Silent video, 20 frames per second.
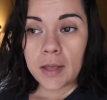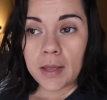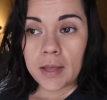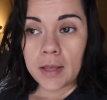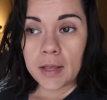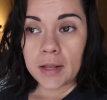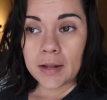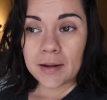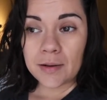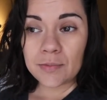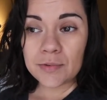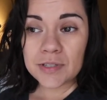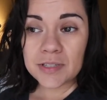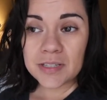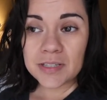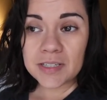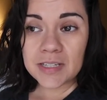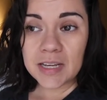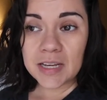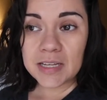And I was
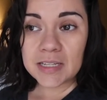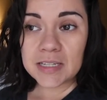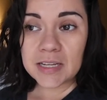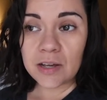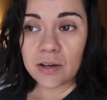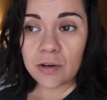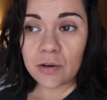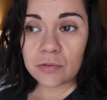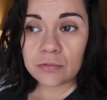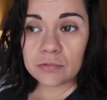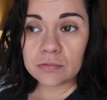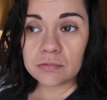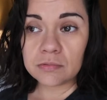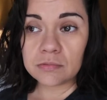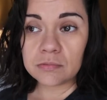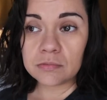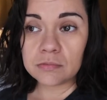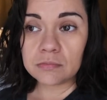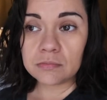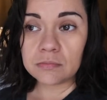going to take down
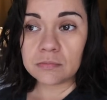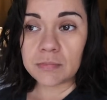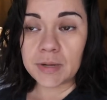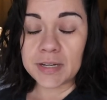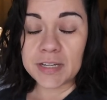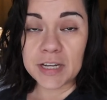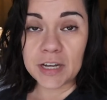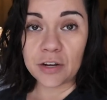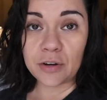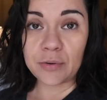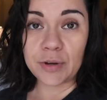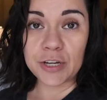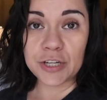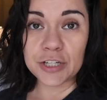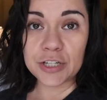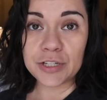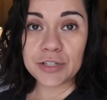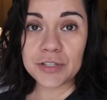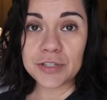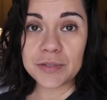my
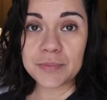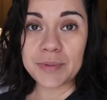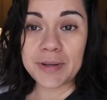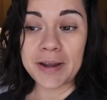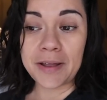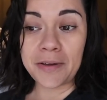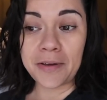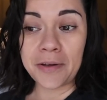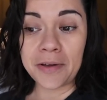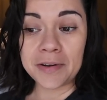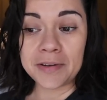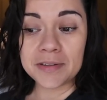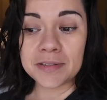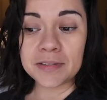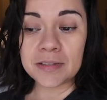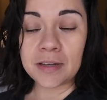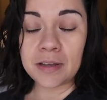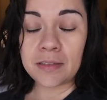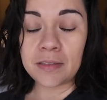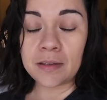decorations, but
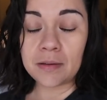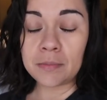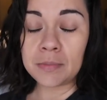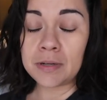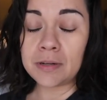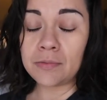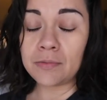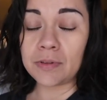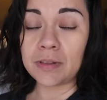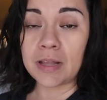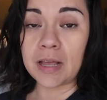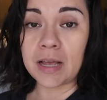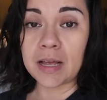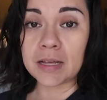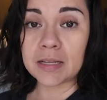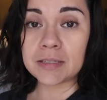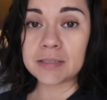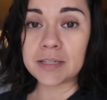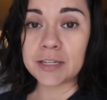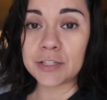honestly, I think I'm going to
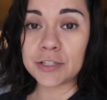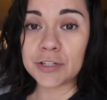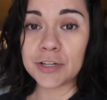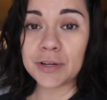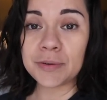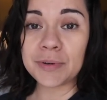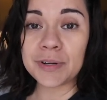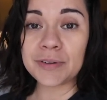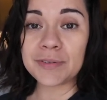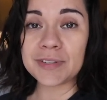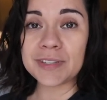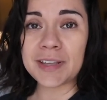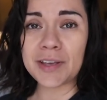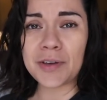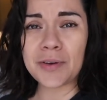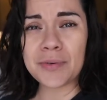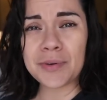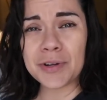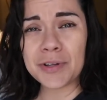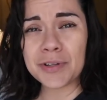relax. Yesterday when I was
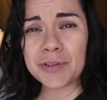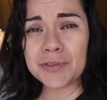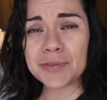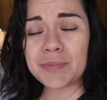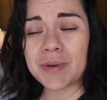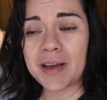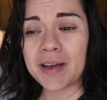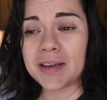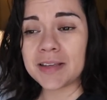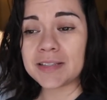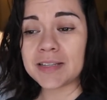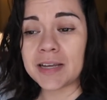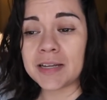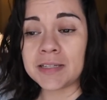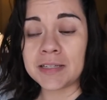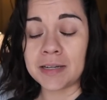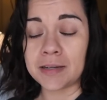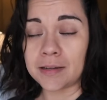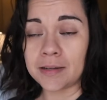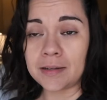like, I want to close my eyes, I
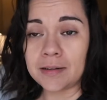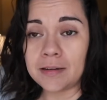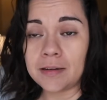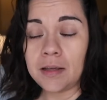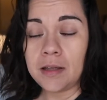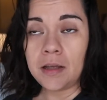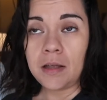didn't.